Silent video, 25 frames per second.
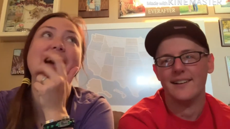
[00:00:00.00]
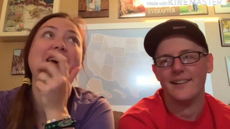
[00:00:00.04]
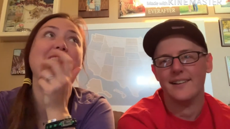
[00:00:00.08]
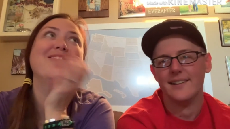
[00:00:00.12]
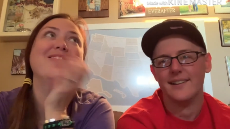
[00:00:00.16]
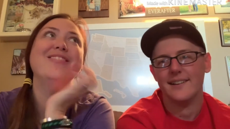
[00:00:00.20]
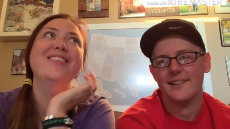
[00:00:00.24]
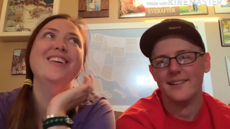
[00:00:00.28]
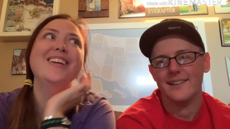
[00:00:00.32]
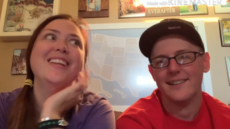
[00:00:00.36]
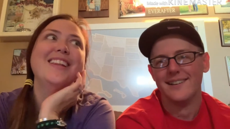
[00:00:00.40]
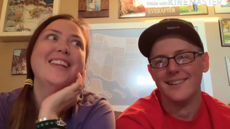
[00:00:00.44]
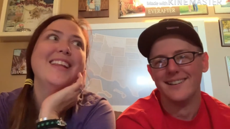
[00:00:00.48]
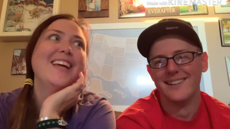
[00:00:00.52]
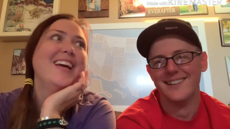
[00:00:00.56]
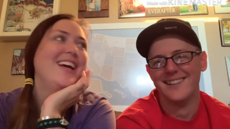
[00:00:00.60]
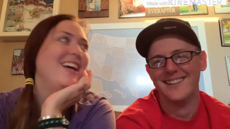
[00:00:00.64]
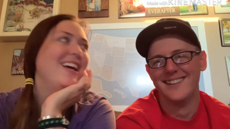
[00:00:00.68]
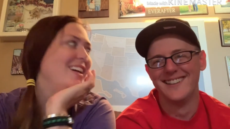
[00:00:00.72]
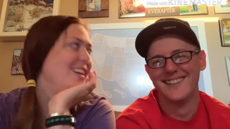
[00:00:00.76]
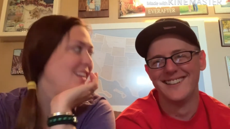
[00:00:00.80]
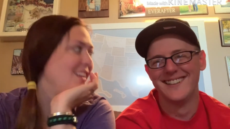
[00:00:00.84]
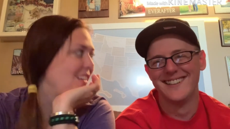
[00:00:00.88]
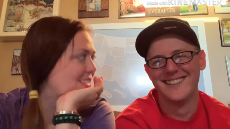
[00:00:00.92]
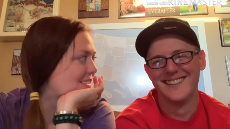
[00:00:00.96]

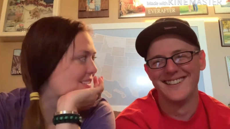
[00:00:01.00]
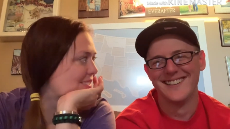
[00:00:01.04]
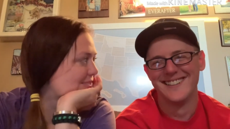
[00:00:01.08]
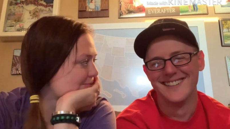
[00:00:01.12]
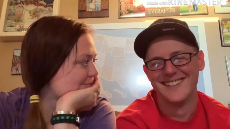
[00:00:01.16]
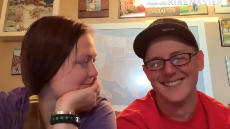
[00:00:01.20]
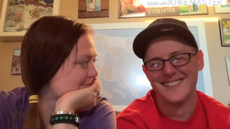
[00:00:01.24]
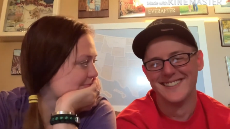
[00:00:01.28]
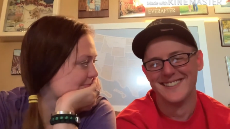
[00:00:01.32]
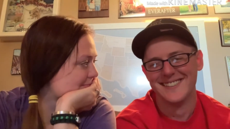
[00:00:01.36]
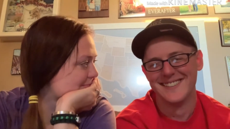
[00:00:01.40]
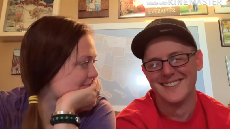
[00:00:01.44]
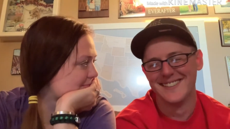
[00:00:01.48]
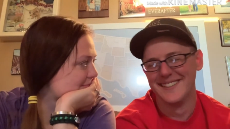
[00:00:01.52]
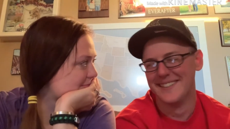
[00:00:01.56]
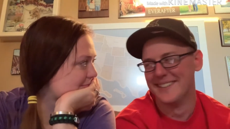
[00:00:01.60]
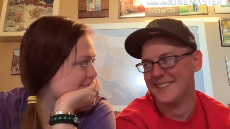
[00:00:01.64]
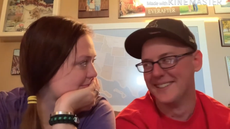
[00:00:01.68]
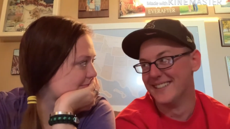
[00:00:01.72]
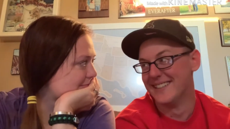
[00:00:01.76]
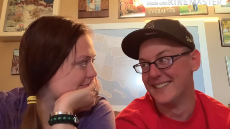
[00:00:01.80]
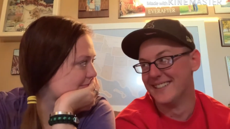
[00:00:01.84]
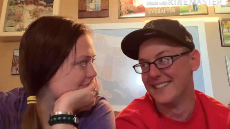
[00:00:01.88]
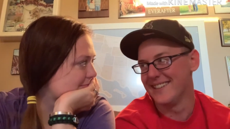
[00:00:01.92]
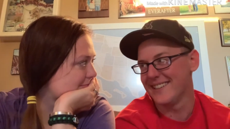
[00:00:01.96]
Speaker 1: Everything.
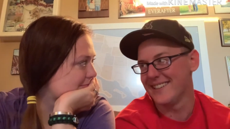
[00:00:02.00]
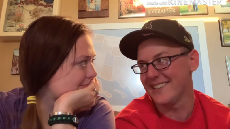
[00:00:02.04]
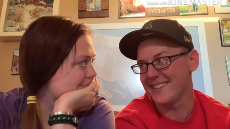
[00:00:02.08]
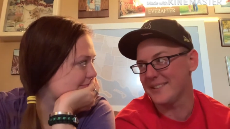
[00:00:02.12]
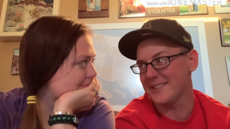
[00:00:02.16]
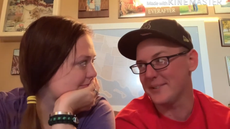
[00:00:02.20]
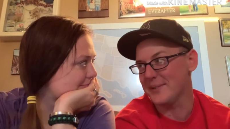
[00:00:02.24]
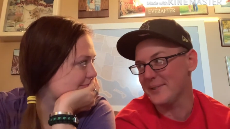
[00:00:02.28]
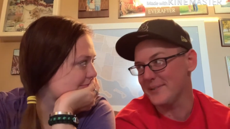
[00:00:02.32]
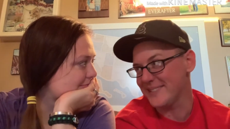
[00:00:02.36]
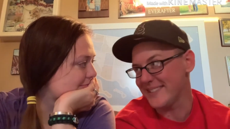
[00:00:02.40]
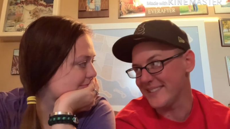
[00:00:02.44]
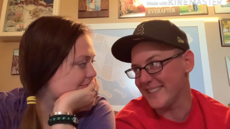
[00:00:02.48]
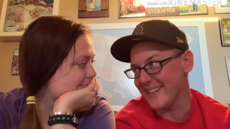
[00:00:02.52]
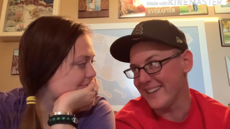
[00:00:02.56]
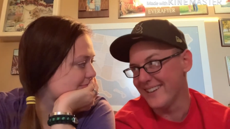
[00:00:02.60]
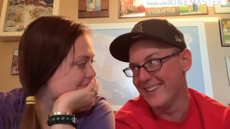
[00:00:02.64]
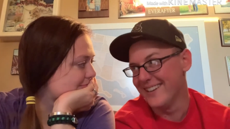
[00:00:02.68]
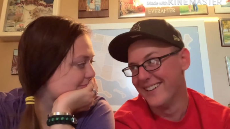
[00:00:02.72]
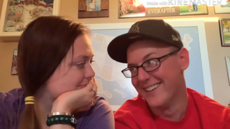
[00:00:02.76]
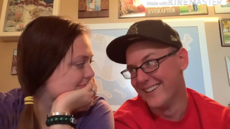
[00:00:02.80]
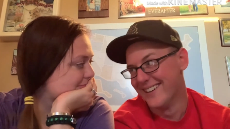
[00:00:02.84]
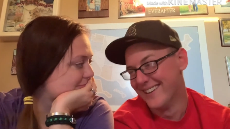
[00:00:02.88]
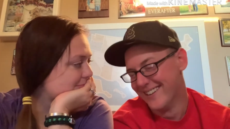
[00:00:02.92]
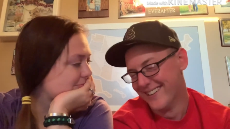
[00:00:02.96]
Told you.
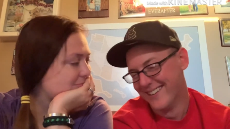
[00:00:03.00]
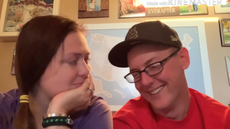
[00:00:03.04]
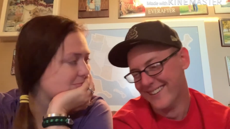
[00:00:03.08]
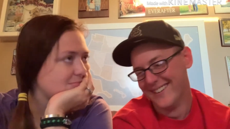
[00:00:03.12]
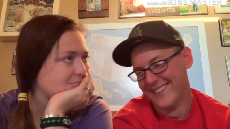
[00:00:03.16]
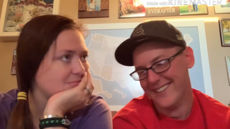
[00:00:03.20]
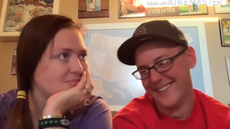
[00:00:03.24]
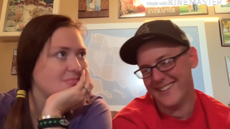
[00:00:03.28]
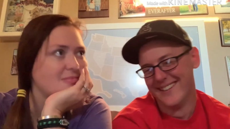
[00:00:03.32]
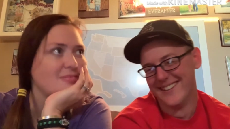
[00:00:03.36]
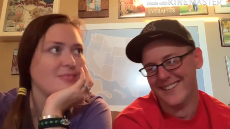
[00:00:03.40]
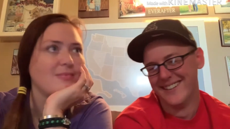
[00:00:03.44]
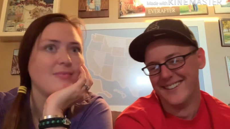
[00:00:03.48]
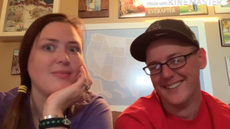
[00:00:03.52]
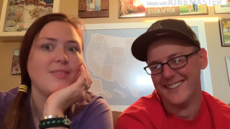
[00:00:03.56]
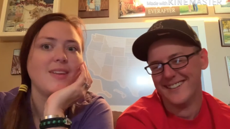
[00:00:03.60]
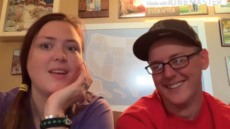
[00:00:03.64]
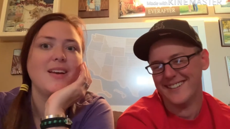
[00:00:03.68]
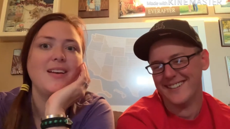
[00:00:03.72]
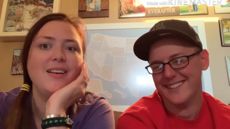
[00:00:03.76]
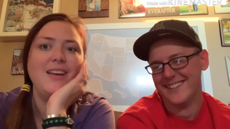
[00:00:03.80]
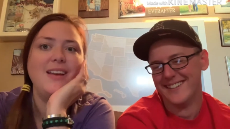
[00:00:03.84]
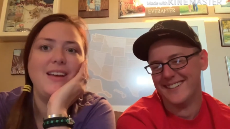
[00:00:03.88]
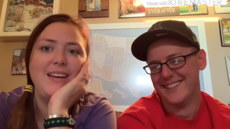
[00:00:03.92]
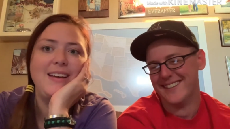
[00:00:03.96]

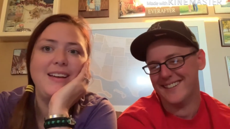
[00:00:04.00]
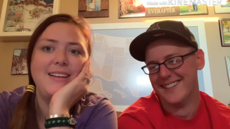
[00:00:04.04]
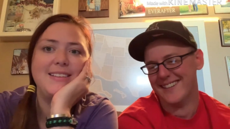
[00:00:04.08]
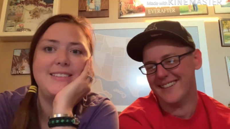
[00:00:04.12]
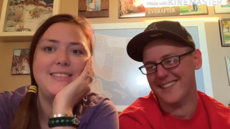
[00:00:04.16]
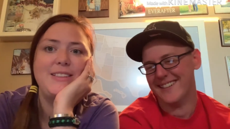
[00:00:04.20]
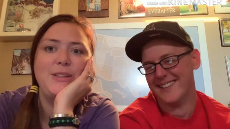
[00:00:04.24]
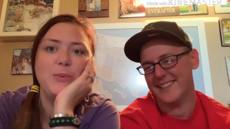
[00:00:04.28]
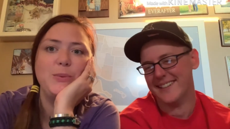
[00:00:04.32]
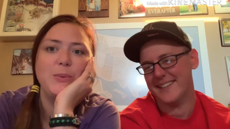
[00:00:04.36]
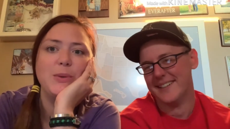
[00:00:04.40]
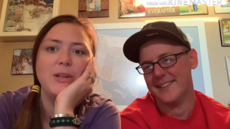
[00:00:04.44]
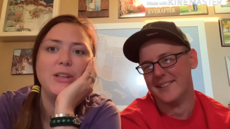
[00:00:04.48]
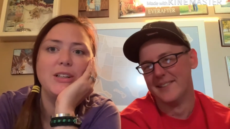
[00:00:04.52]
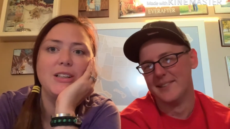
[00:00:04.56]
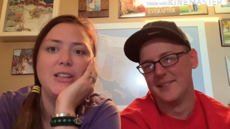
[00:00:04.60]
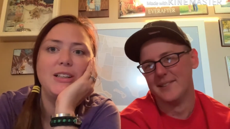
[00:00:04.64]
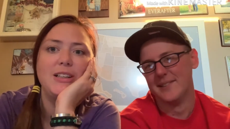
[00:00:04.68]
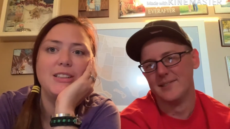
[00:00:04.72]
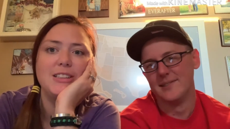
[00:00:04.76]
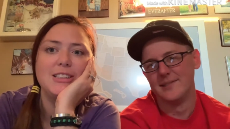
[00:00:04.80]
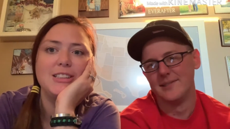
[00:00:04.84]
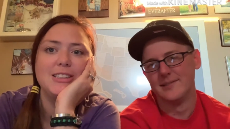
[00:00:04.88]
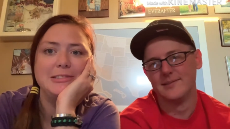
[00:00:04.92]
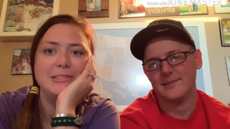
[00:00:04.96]
I guess you work
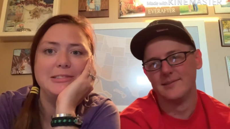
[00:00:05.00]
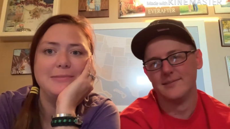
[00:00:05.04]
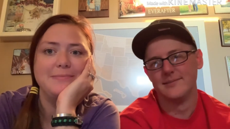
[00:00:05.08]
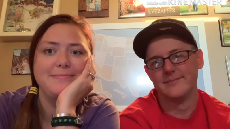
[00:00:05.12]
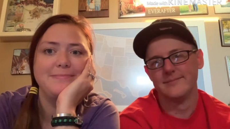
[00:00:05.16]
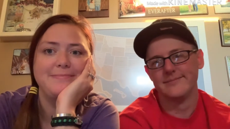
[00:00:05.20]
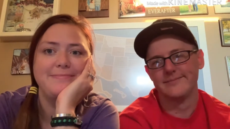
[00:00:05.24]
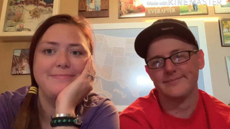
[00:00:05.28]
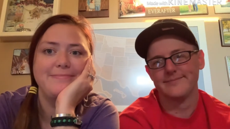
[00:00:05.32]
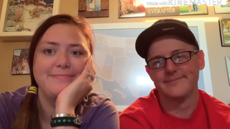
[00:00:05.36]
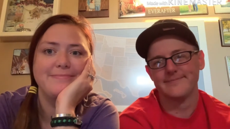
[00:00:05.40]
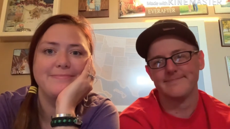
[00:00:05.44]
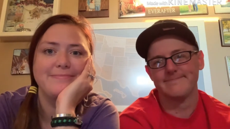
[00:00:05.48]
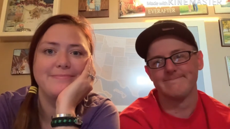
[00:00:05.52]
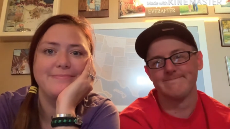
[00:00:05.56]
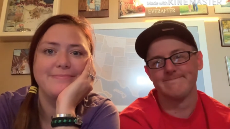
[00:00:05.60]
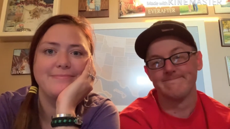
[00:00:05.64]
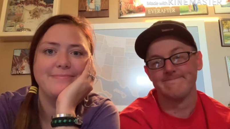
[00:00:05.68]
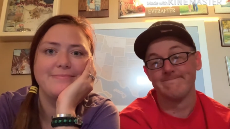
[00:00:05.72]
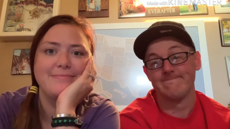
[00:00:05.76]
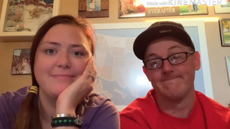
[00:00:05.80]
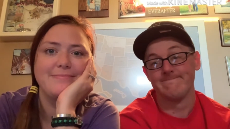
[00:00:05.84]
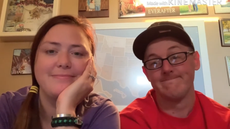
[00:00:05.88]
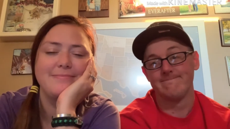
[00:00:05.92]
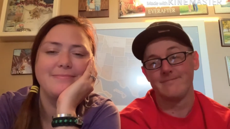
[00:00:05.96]
hard.
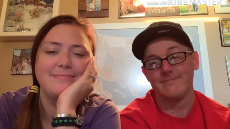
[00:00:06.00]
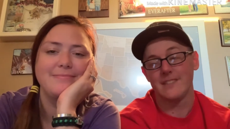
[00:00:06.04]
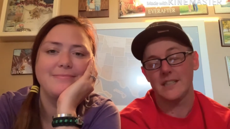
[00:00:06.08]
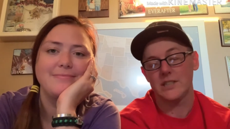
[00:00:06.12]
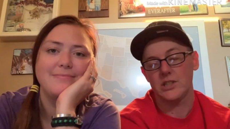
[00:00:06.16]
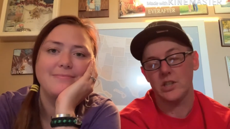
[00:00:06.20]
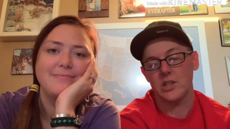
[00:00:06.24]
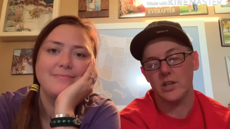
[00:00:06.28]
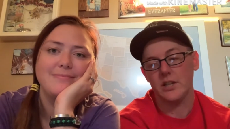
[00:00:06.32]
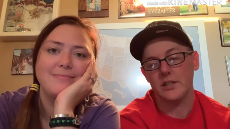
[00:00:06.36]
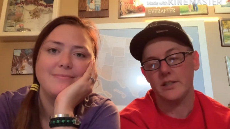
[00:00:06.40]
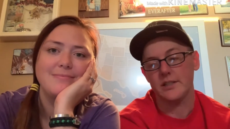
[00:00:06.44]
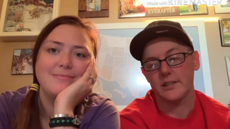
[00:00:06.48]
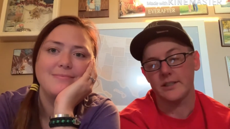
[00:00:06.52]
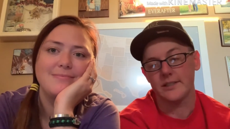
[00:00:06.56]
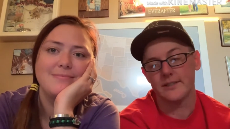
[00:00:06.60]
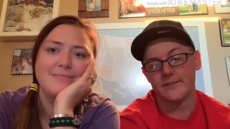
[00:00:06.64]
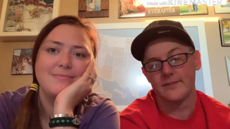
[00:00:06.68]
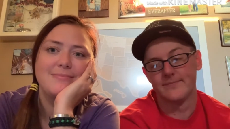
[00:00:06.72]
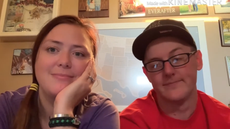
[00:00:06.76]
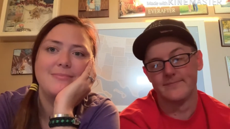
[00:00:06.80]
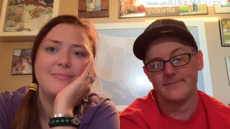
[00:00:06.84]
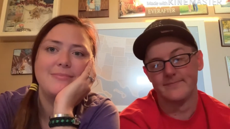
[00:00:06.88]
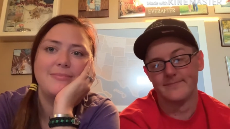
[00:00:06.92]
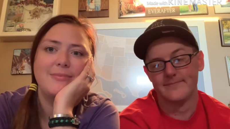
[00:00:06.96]
Try.
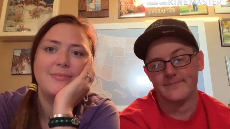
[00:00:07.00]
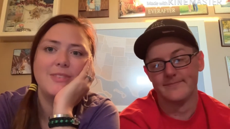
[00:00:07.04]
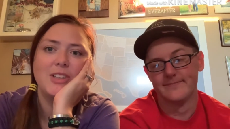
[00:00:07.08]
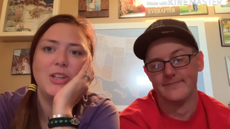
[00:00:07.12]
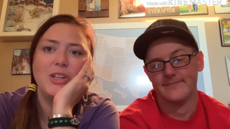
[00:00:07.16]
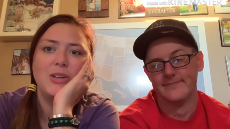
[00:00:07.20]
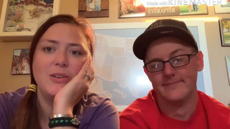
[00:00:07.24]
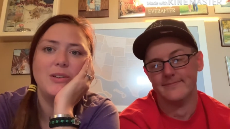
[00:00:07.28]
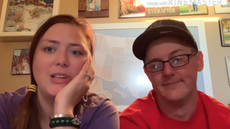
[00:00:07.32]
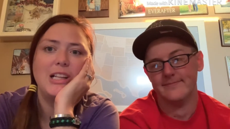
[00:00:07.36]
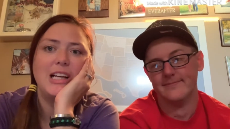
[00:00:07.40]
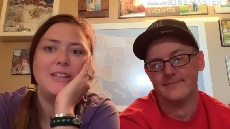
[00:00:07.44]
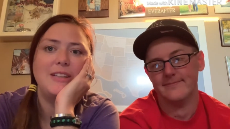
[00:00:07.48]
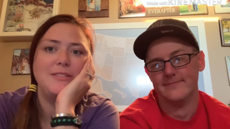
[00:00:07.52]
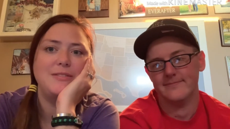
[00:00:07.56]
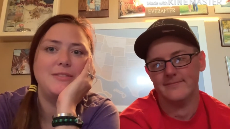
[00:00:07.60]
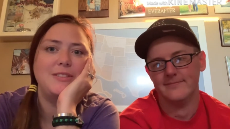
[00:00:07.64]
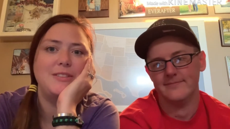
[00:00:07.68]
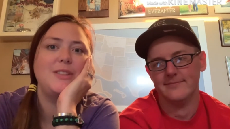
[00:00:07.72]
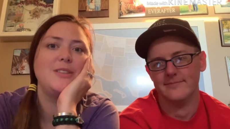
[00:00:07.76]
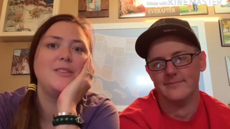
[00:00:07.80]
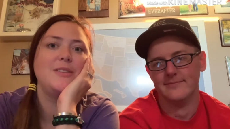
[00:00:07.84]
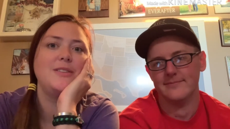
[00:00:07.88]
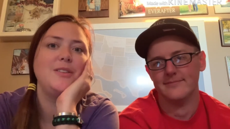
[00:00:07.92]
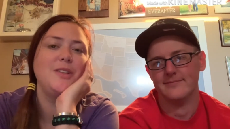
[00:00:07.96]
you
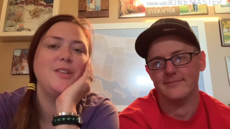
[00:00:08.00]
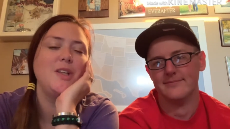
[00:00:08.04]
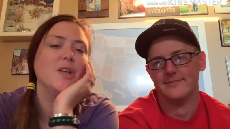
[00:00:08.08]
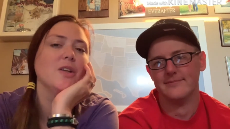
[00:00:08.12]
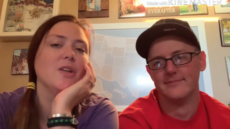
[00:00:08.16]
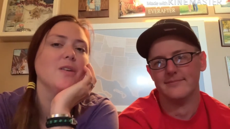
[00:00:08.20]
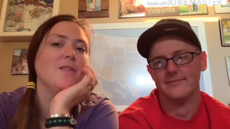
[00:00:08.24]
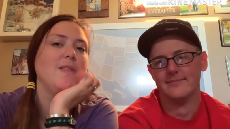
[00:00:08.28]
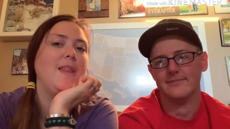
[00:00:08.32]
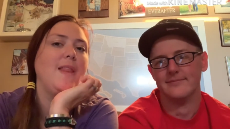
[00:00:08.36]
left your